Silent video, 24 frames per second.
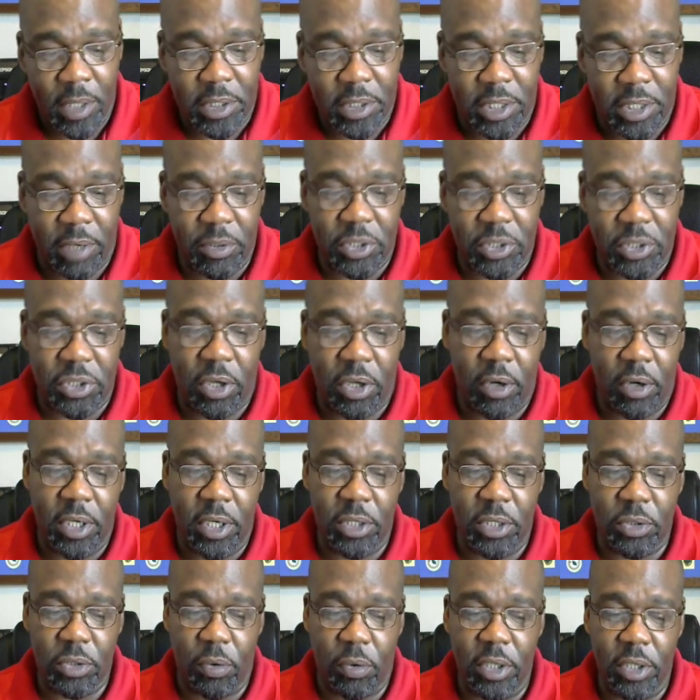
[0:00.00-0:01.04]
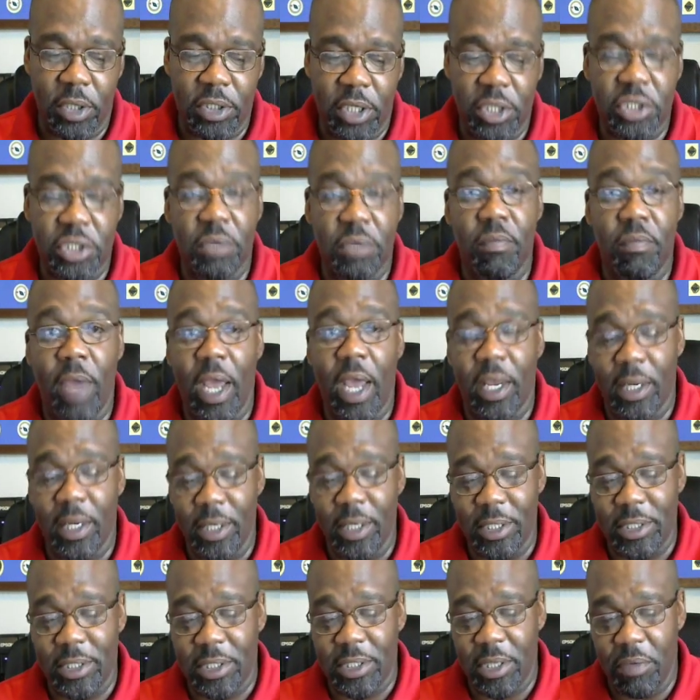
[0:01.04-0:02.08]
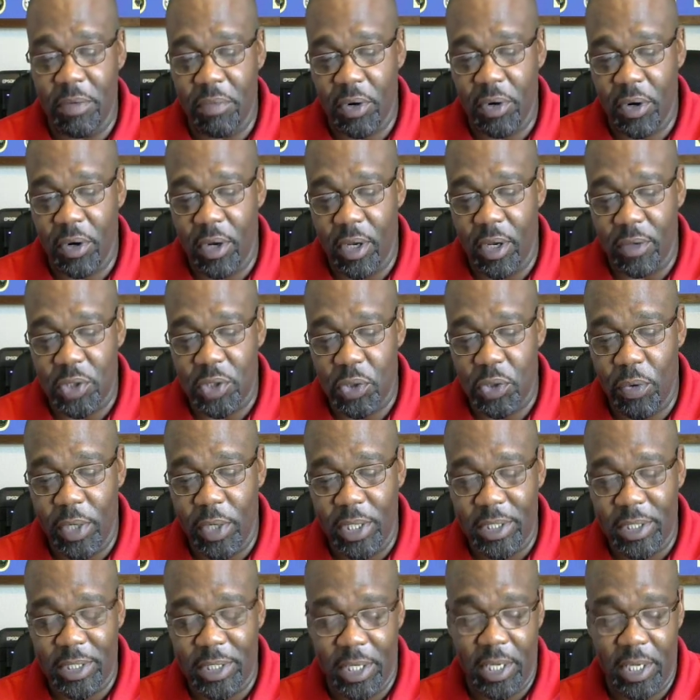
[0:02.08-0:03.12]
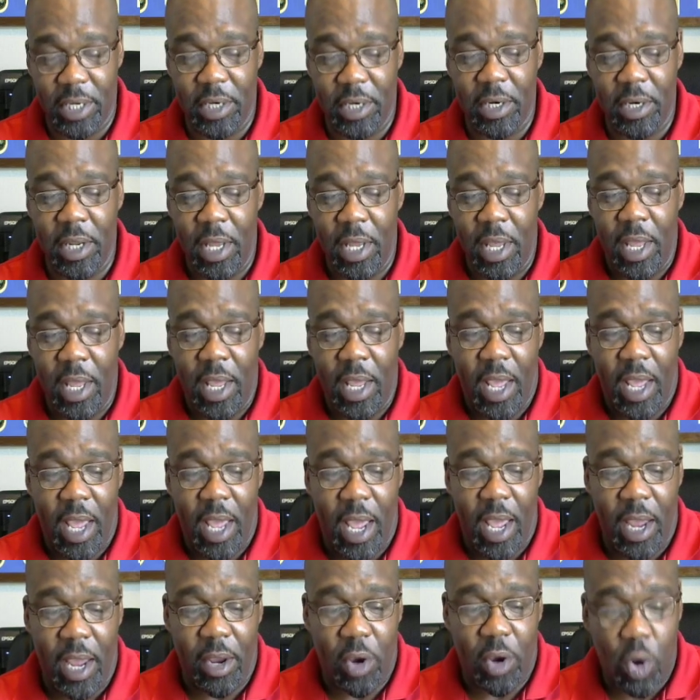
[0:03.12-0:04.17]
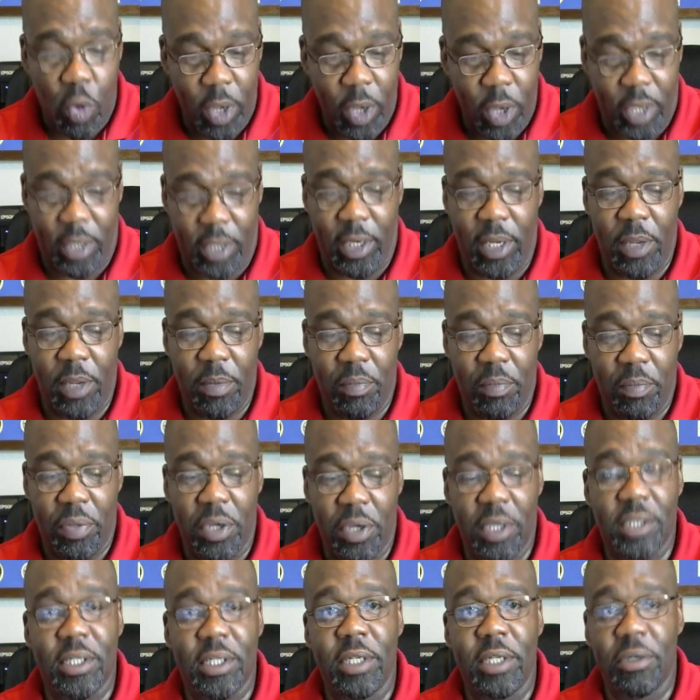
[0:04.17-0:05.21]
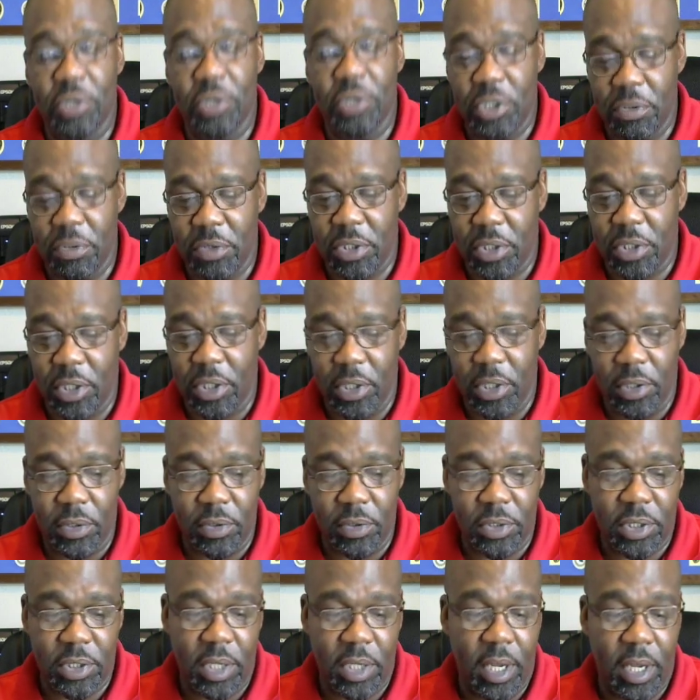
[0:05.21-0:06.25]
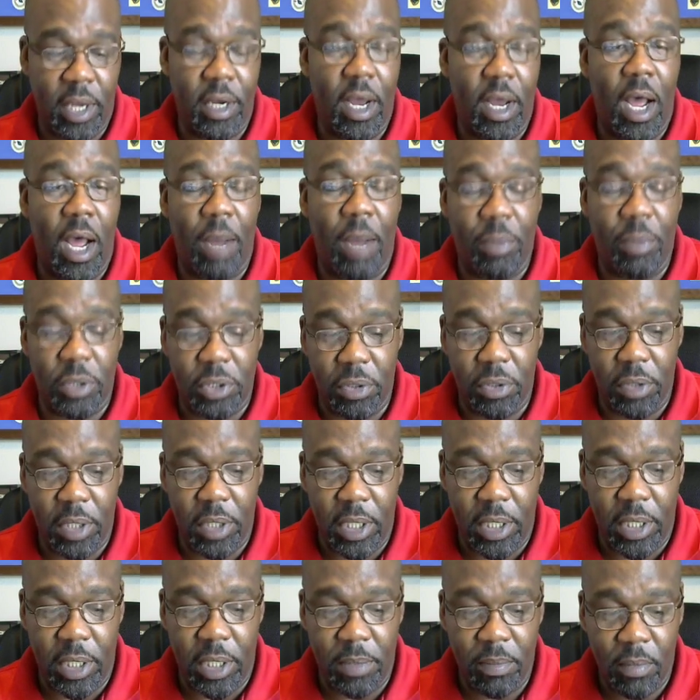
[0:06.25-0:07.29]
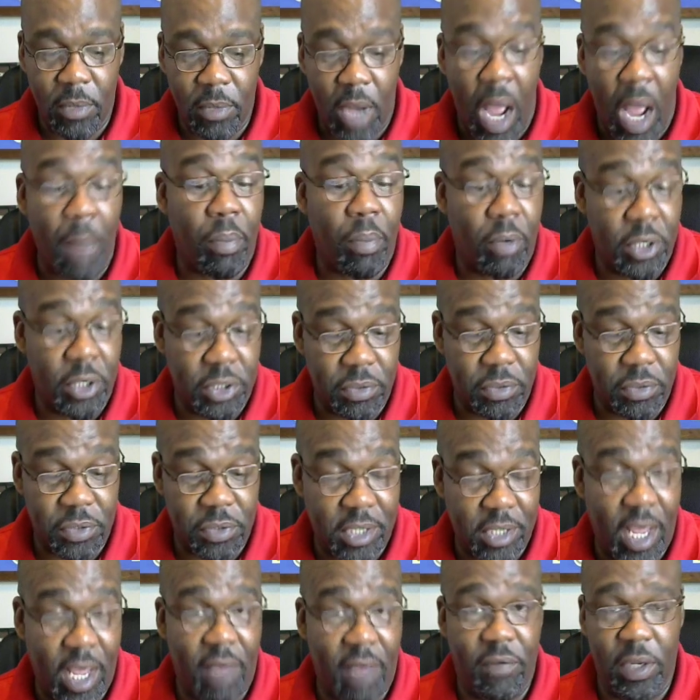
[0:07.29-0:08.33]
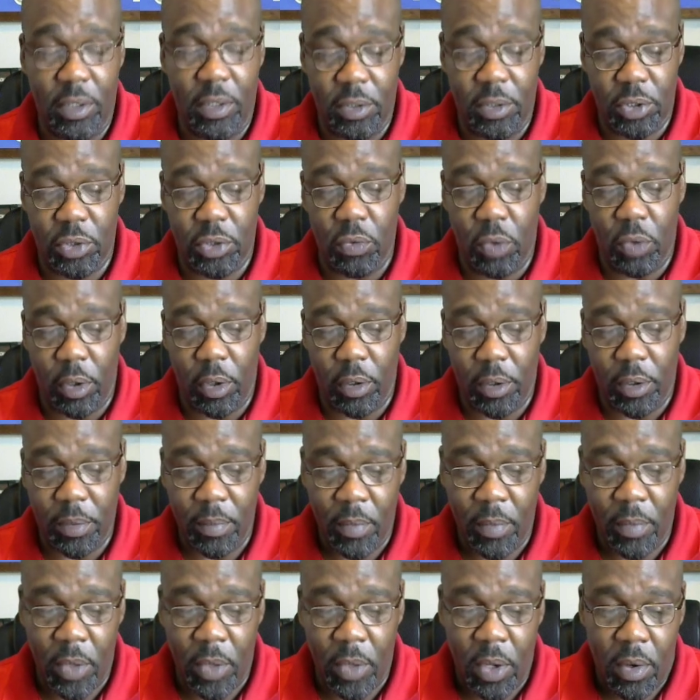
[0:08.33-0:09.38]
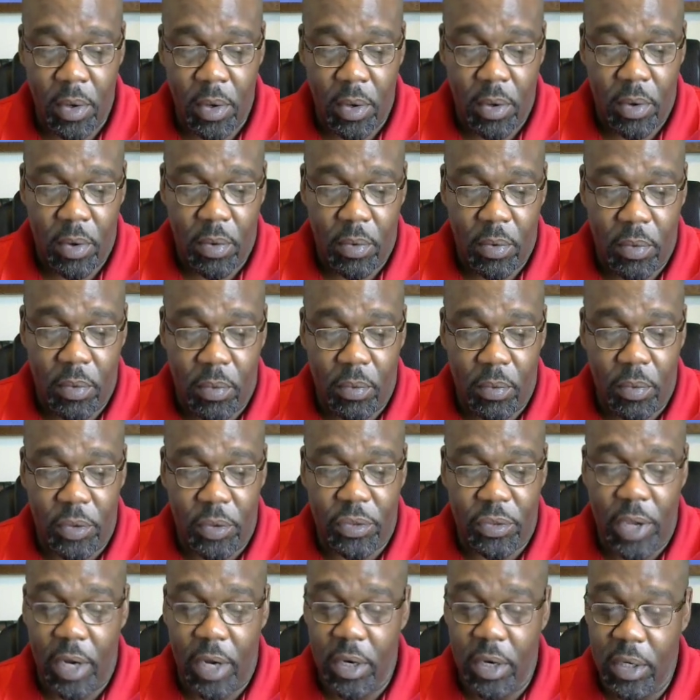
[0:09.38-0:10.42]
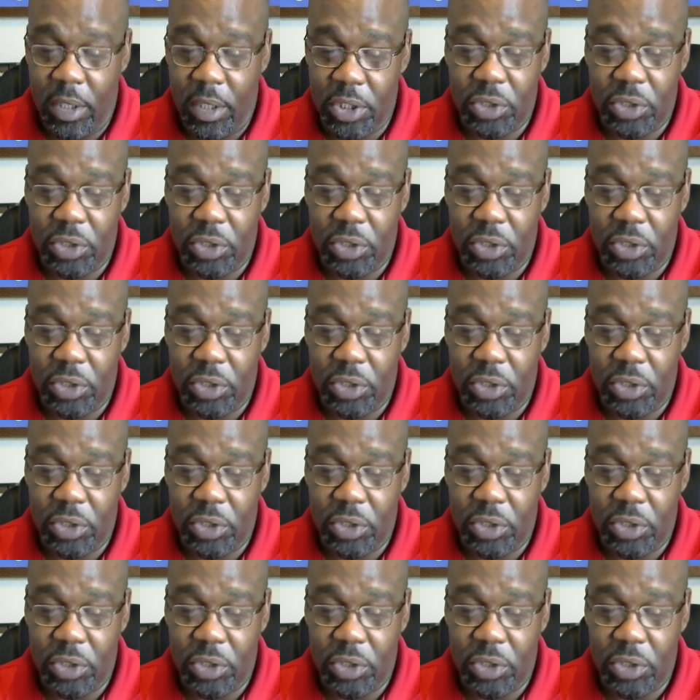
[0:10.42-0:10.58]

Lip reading: Terry started his organization back in December of 2010 and quickly put his leadership skills and operational savvy to work. With that